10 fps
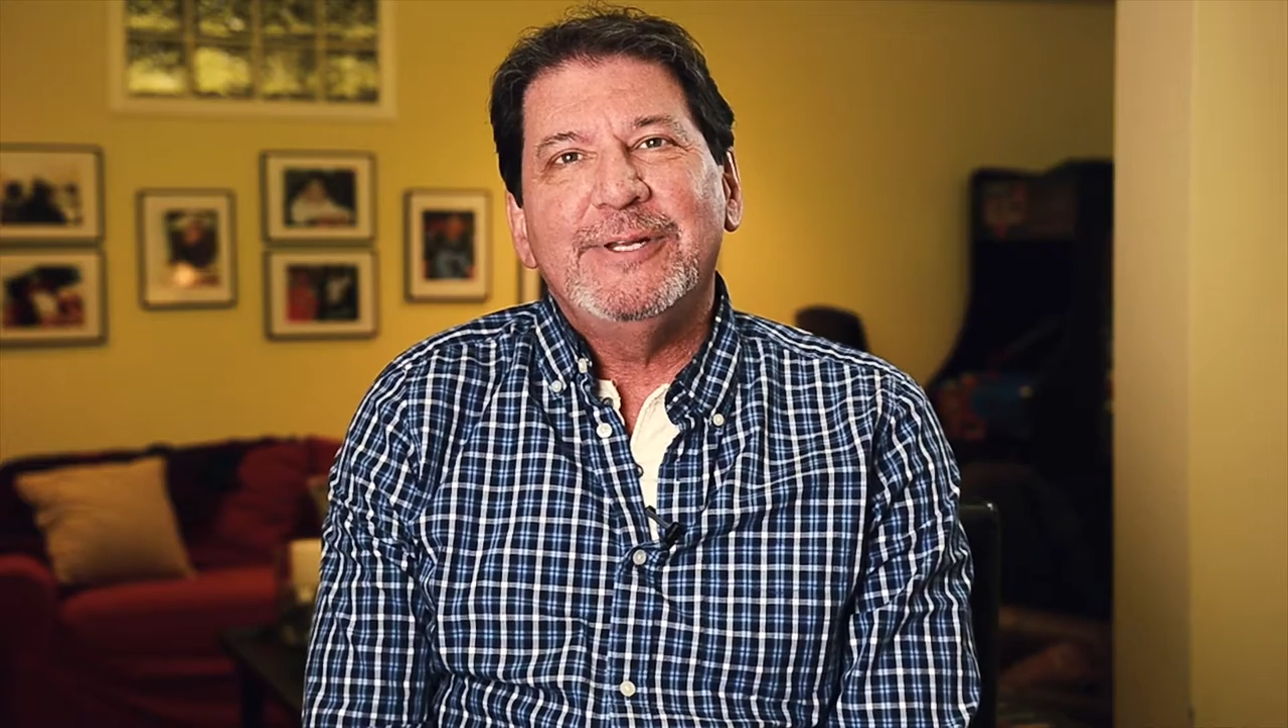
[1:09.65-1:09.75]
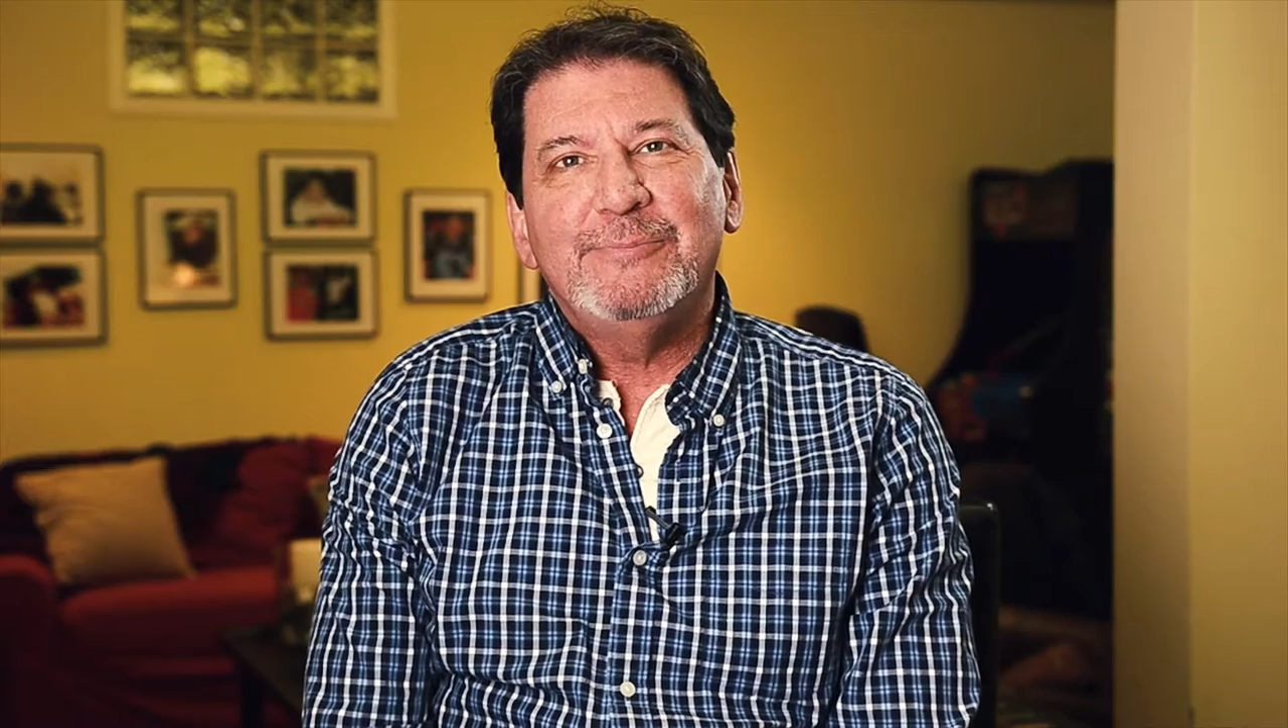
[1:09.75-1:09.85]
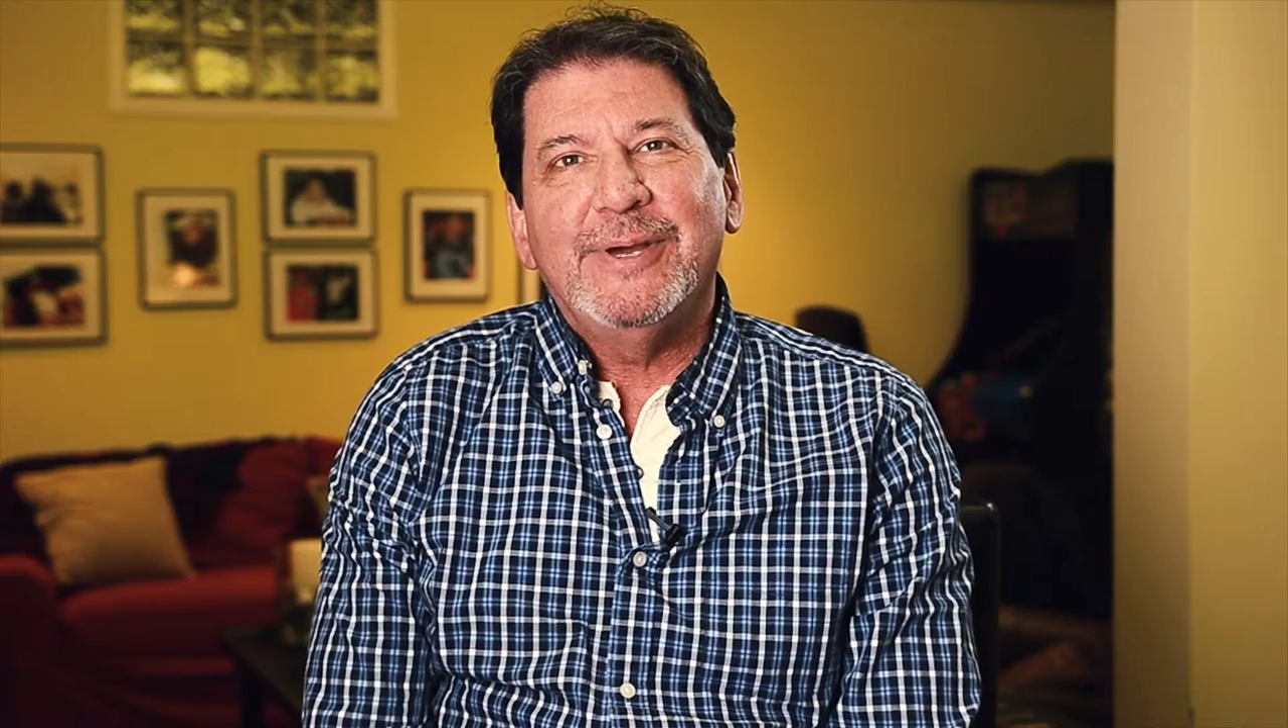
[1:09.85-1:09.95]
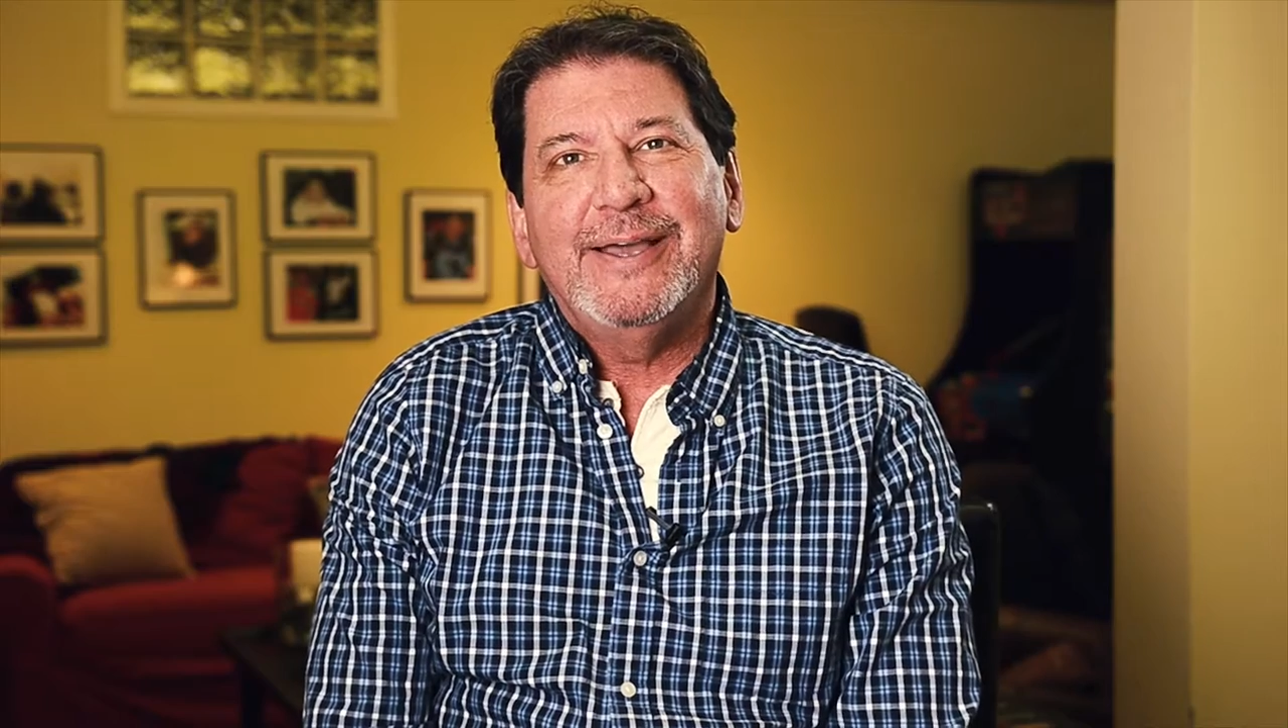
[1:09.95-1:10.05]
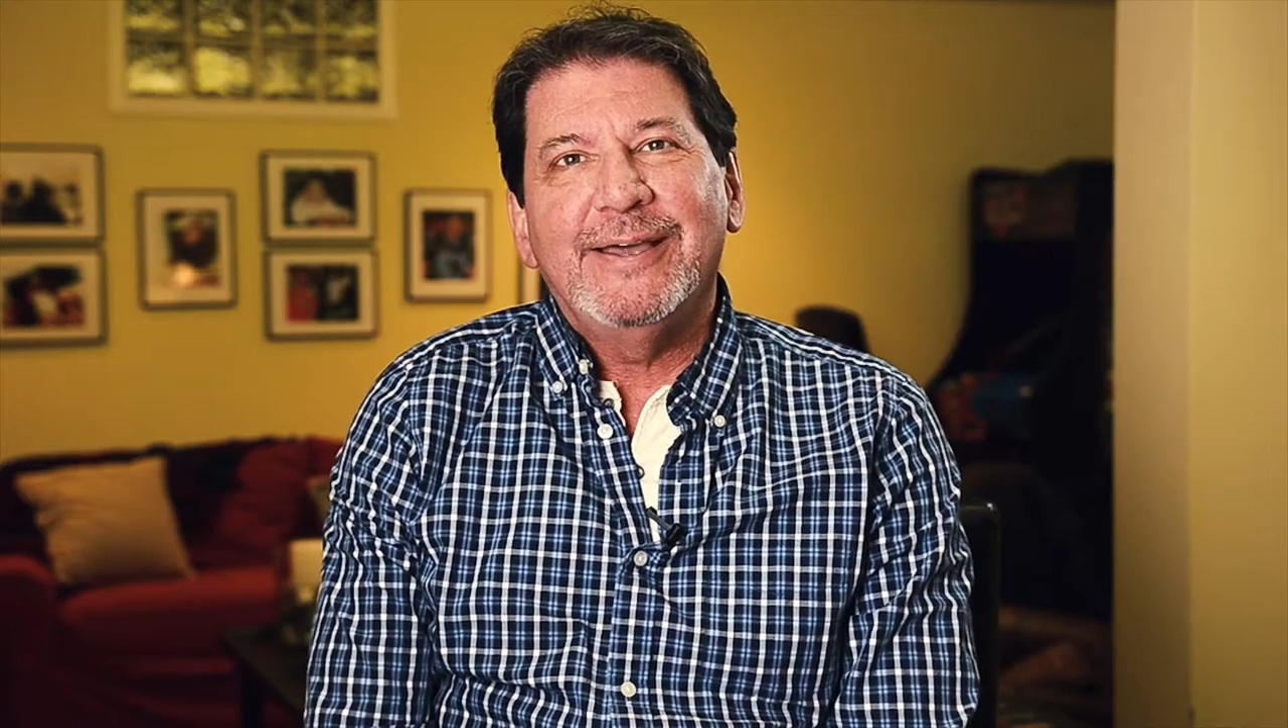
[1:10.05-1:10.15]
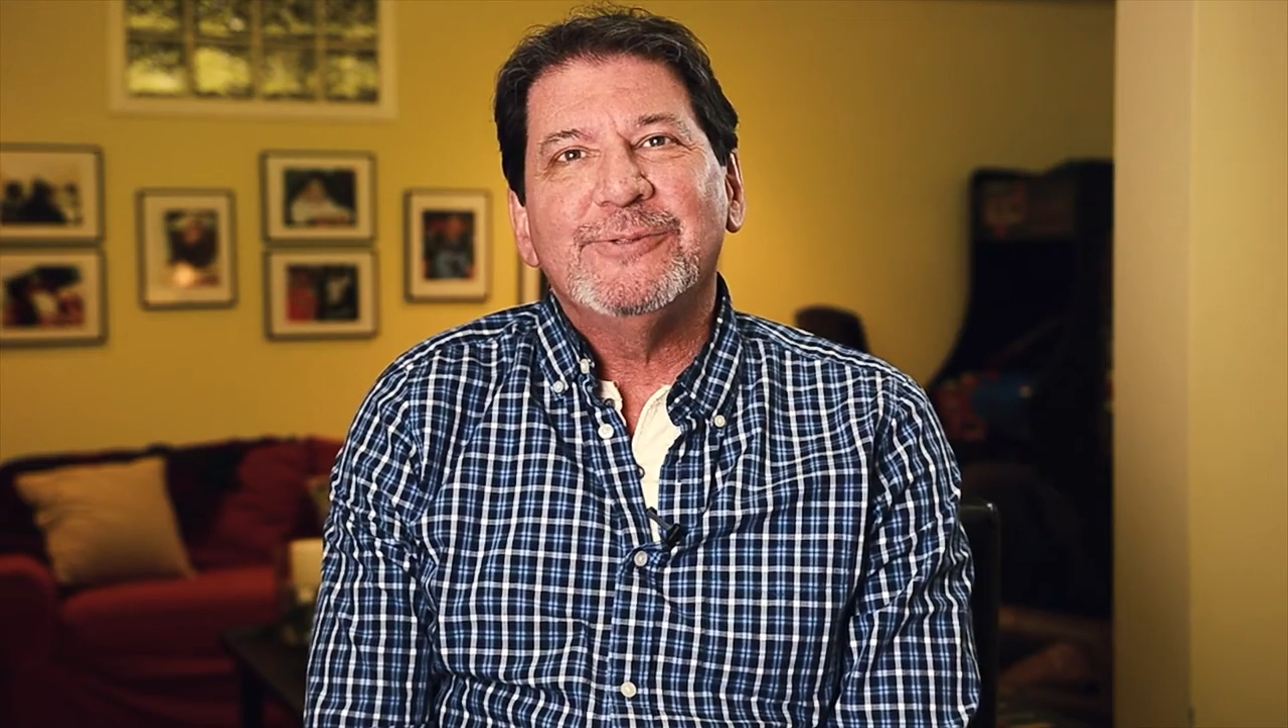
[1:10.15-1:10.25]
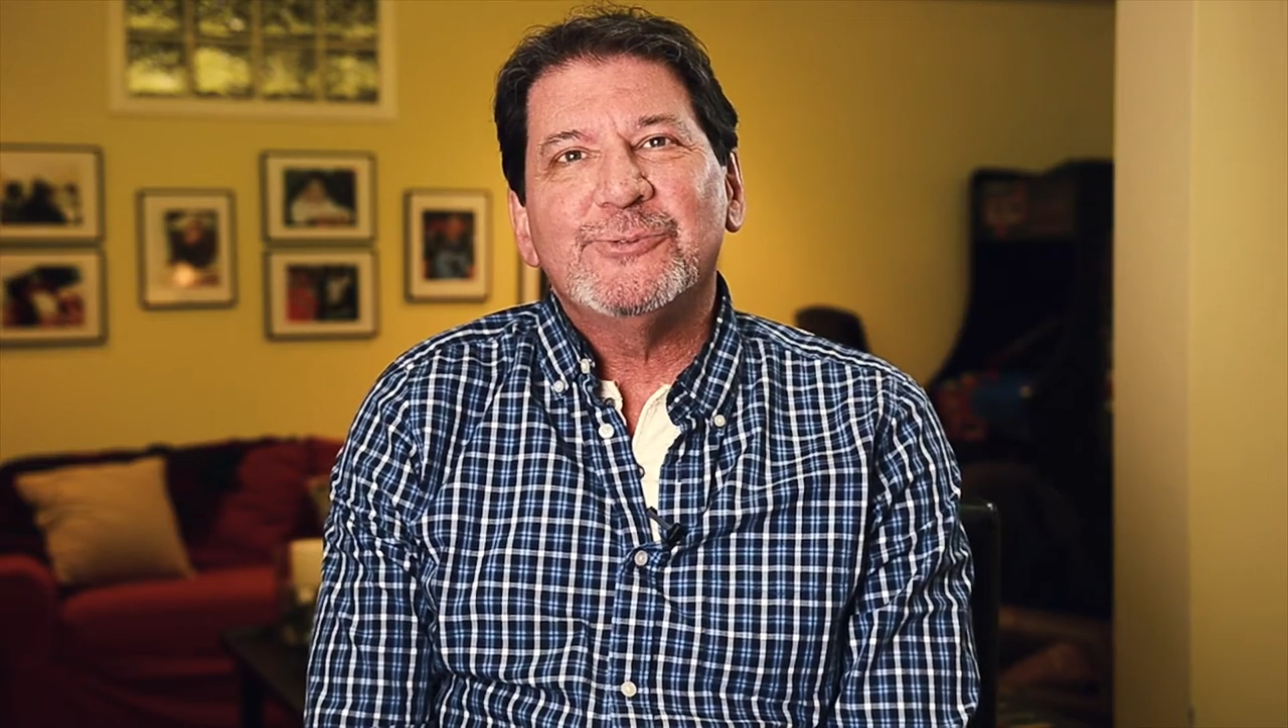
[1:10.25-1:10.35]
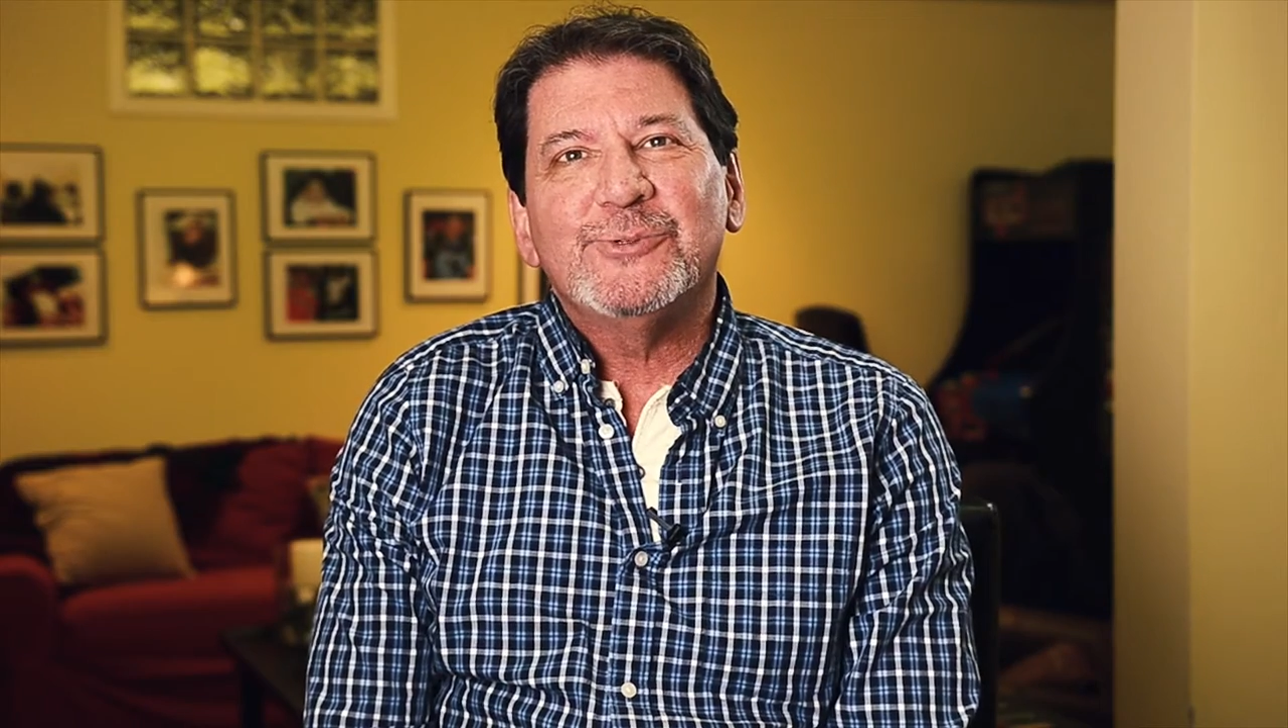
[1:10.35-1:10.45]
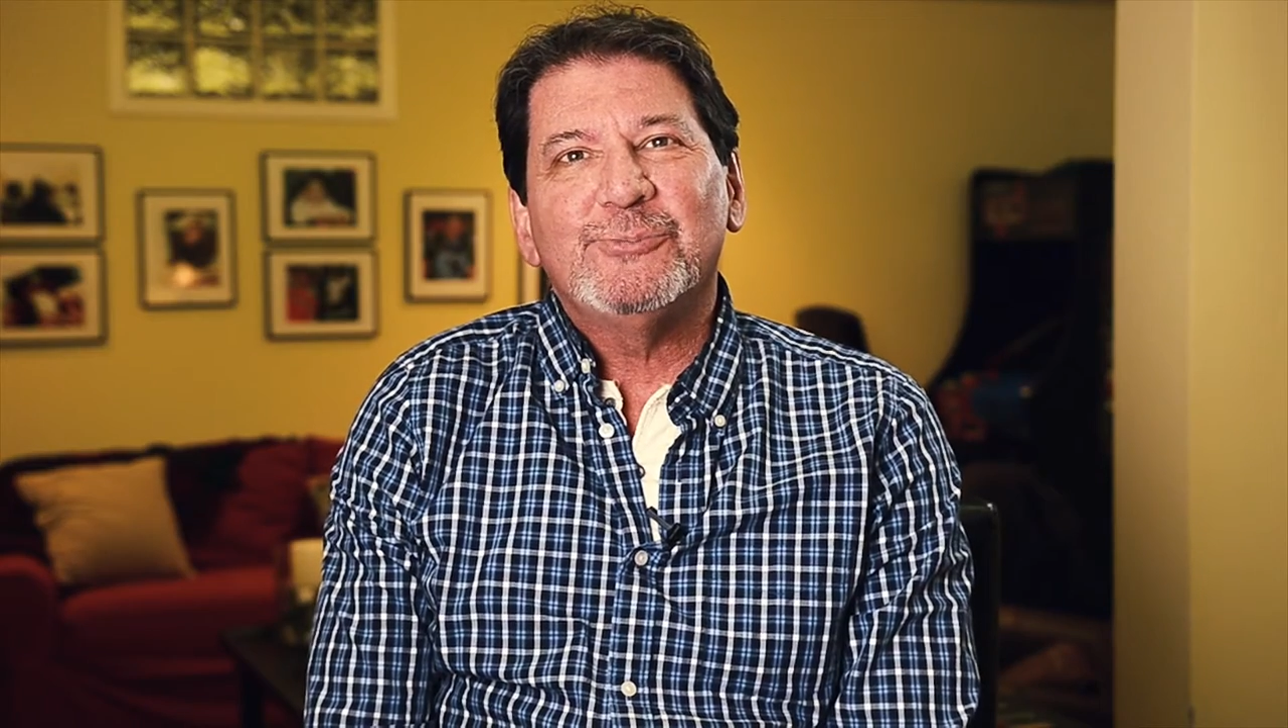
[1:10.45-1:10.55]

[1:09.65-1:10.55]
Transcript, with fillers: it in my hands